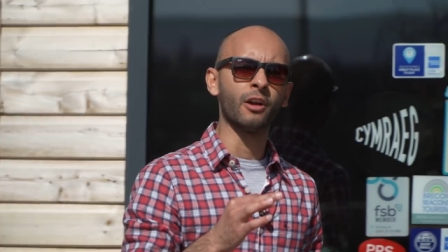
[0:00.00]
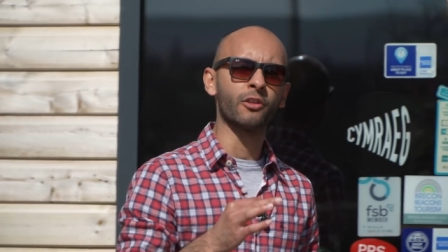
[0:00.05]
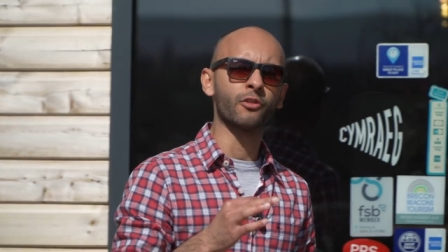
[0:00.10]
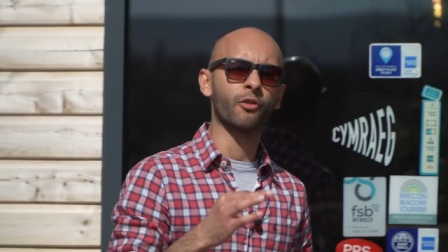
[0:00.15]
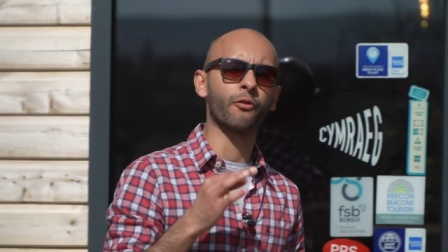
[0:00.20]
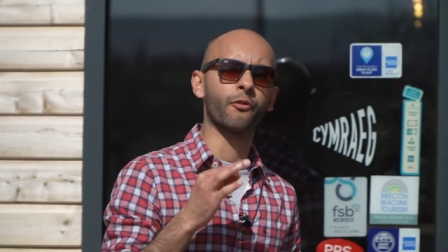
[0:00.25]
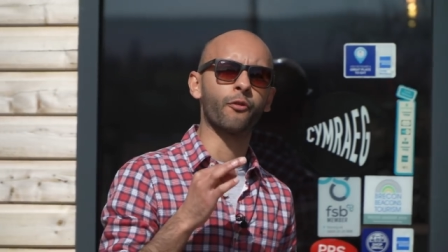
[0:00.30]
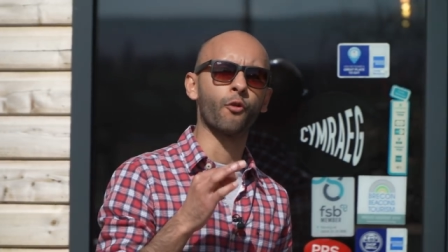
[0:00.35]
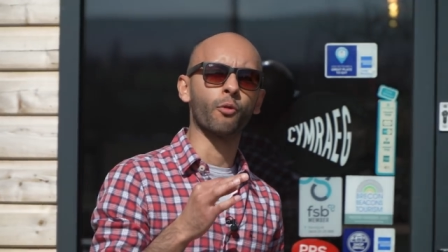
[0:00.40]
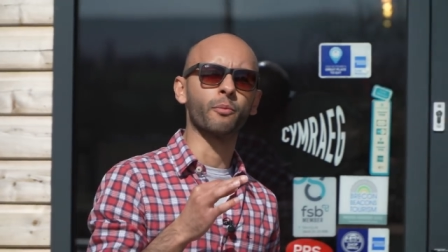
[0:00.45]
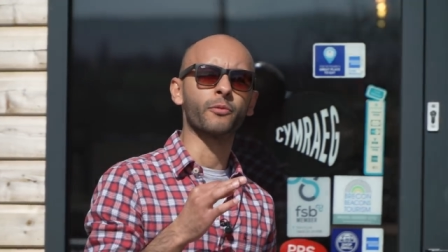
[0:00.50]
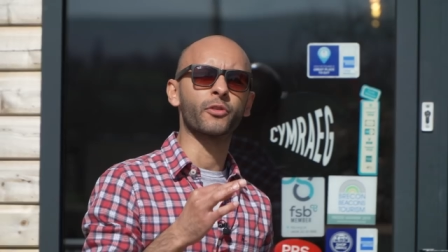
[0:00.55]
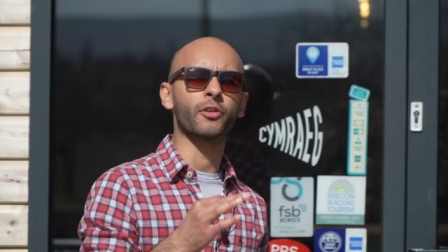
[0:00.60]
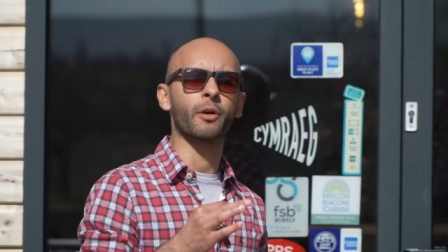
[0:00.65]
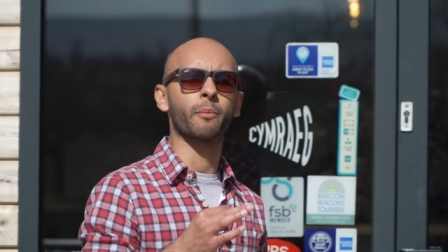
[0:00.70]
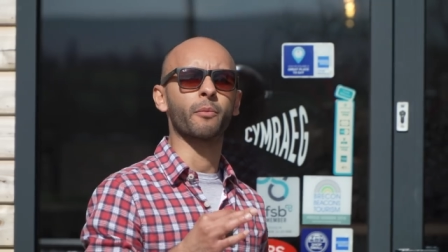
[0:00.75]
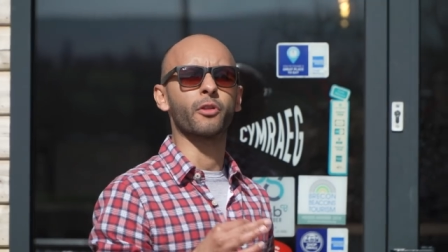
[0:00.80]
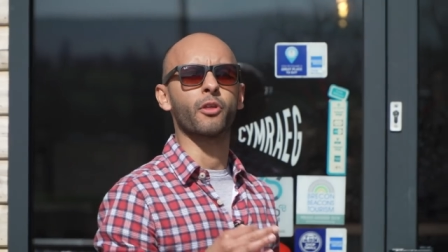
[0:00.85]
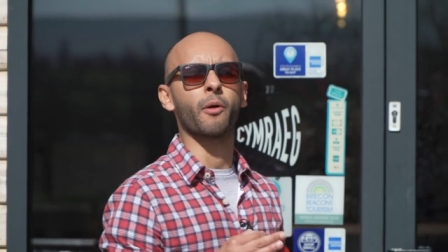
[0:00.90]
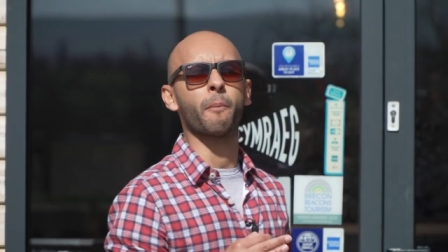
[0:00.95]
to form
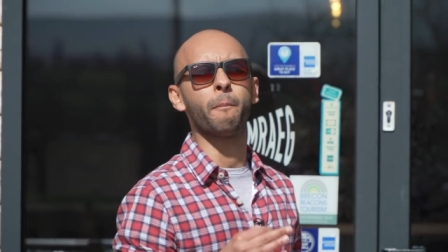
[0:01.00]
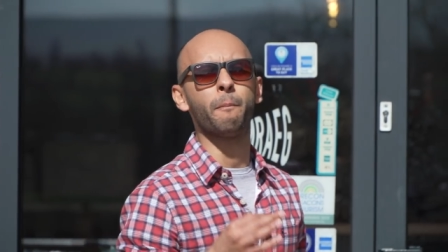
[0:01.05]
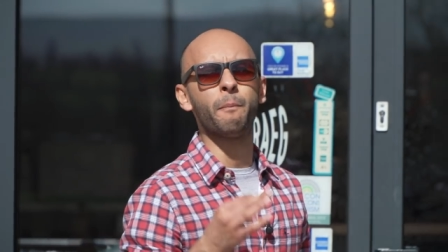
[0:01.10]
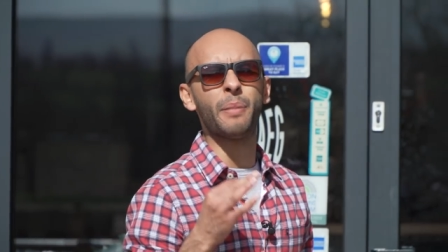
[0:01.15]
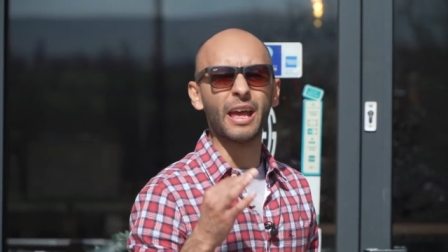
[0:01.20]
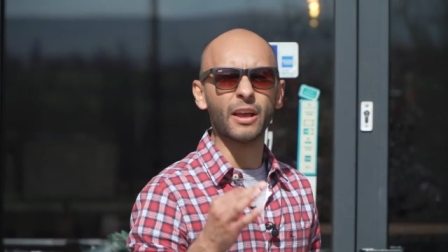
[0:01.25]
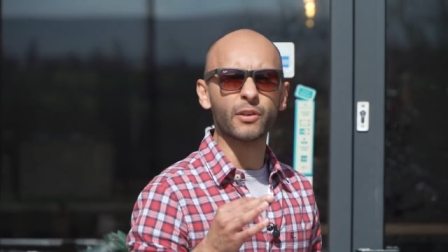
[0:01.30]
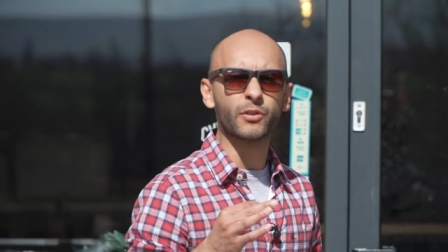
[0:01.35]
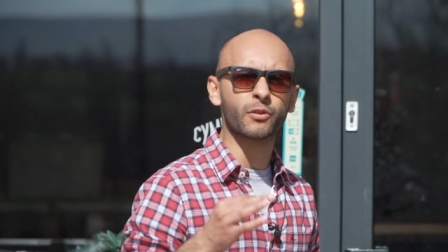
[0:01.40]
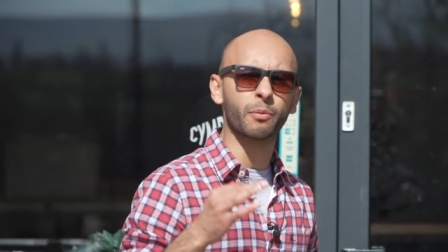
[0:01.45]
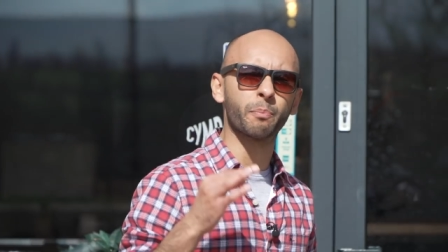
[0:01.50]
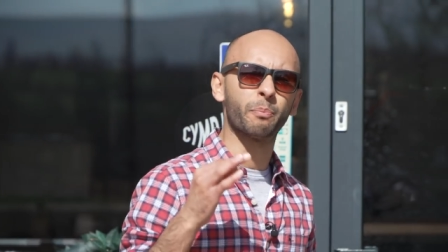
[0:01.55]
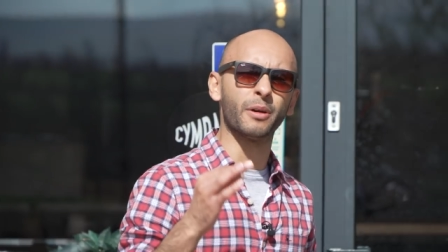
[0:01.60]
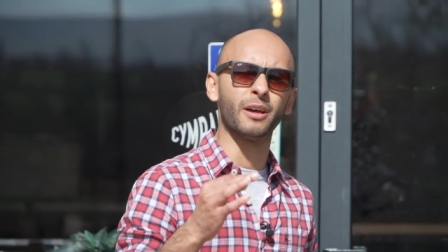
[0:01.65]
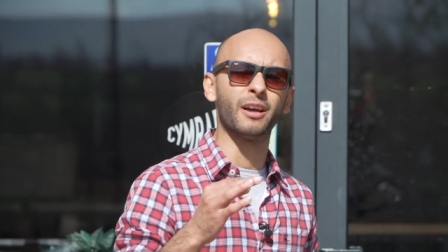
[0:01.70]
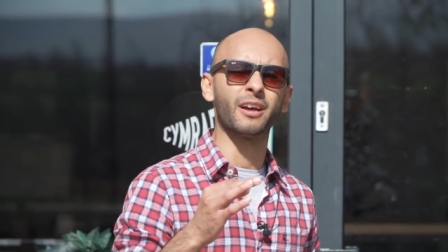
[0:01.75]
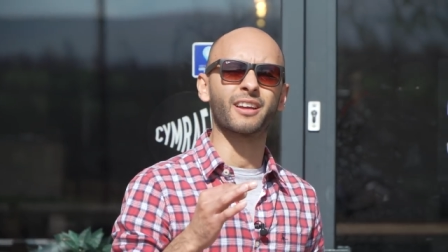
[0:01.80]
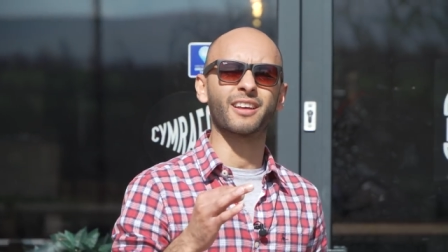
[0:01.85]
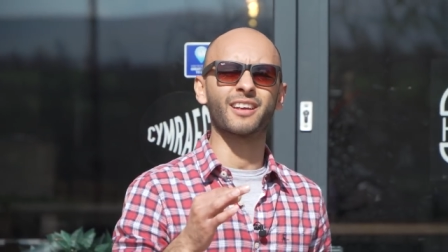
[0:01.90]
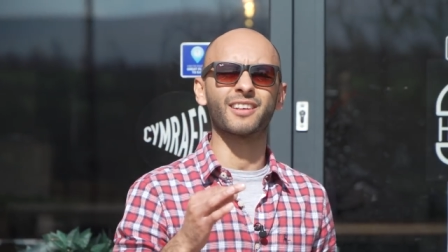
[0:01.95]
some of the best
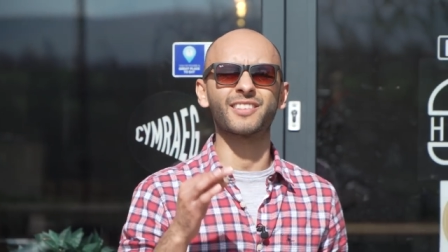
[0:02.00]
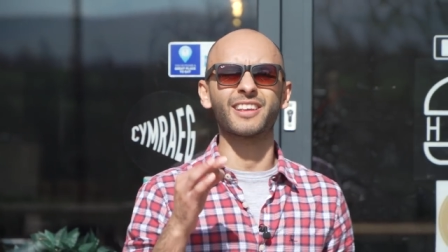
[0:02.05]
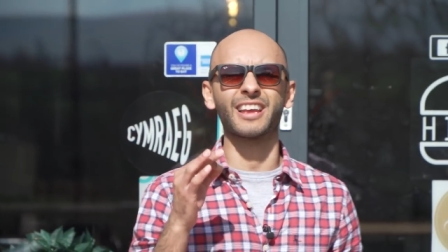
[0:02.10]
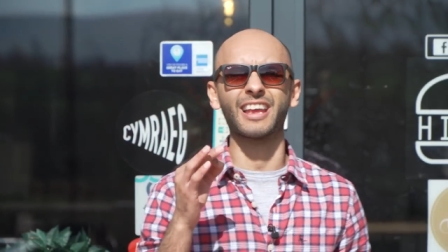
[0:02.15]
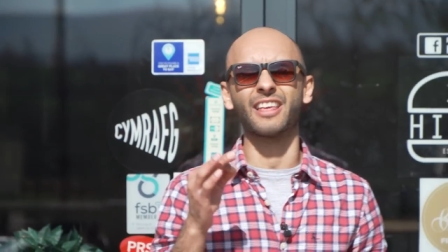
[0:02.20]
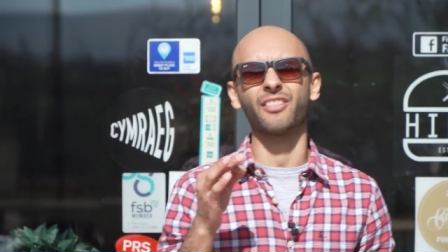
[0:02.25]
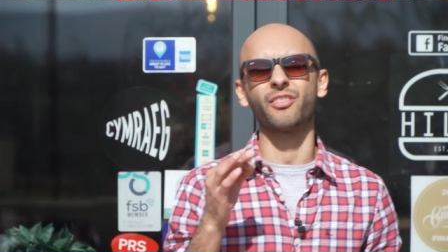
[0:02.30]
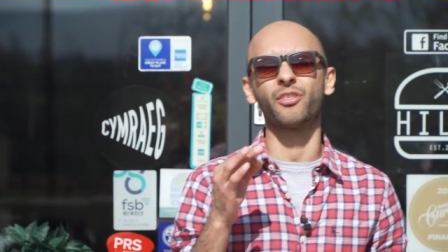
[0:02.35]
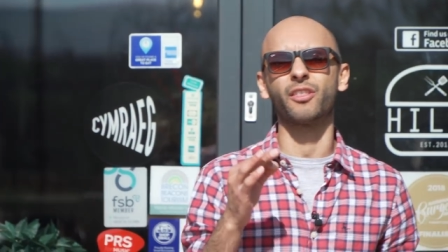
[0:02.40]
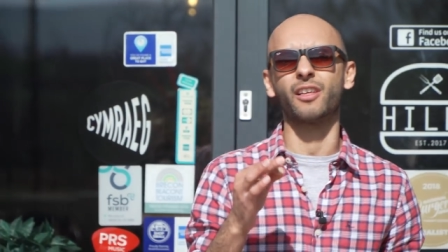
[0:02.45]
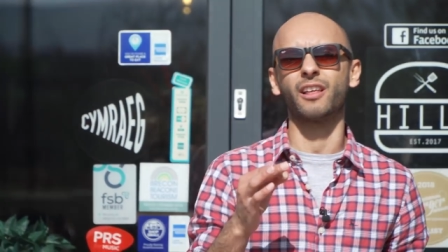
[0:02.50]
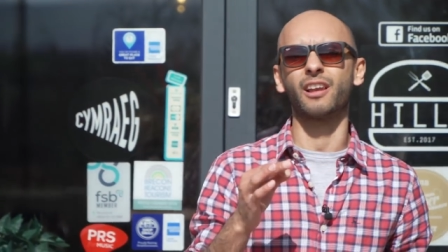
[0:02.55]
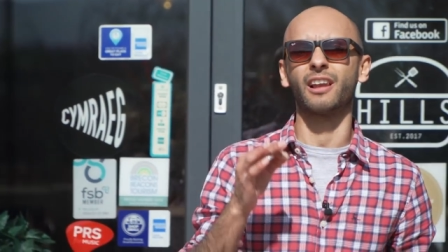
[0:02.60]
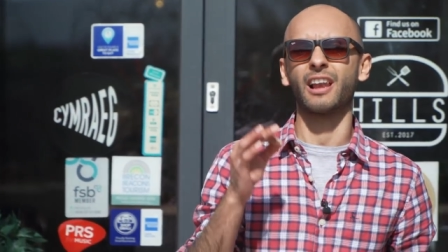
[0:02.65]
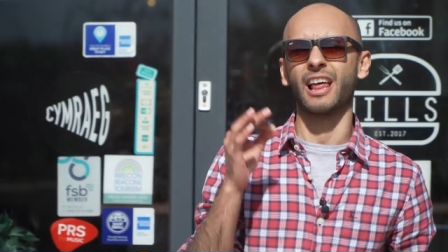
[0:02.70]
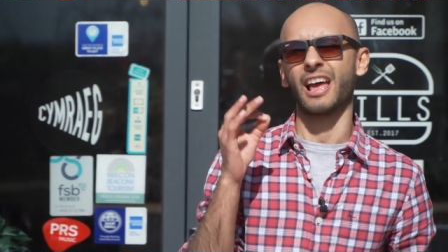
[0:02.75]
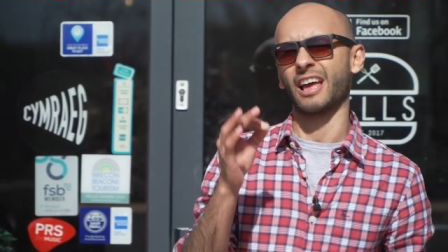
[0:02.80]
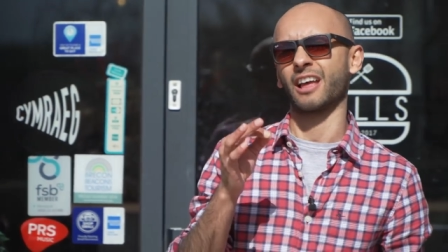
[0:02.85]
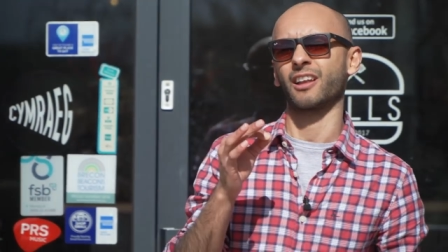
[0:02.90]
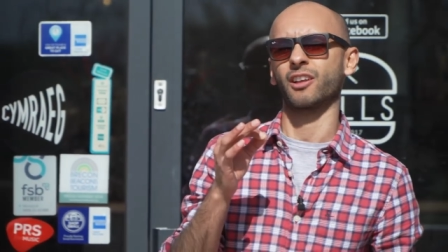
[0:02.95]
burgers in the
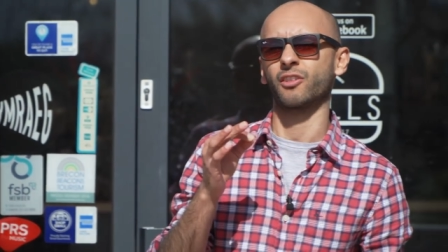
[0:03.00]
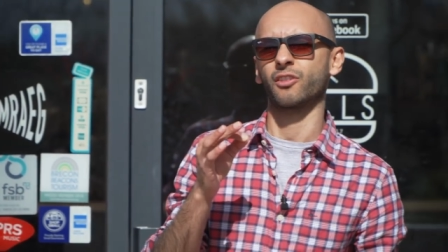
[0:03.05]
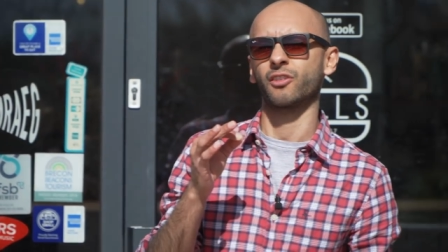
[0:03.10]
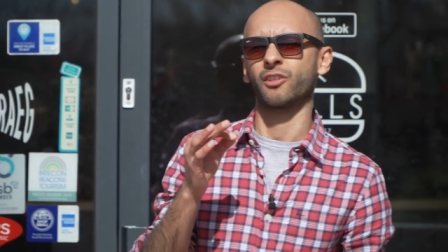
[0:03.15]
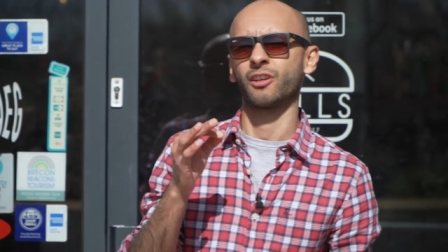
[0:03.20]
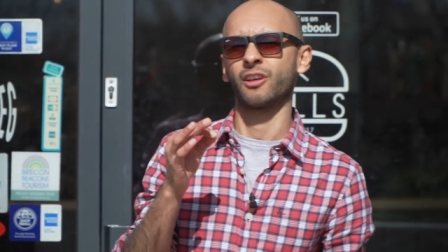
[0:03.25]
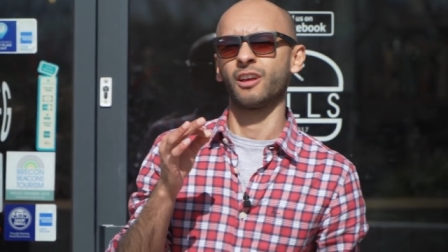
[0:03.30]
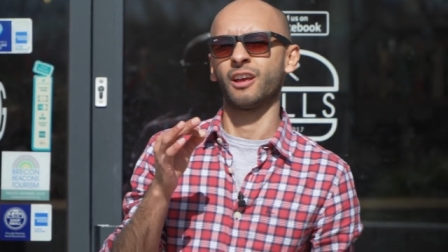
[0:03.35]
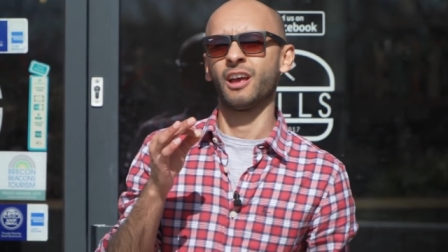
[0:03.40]
land.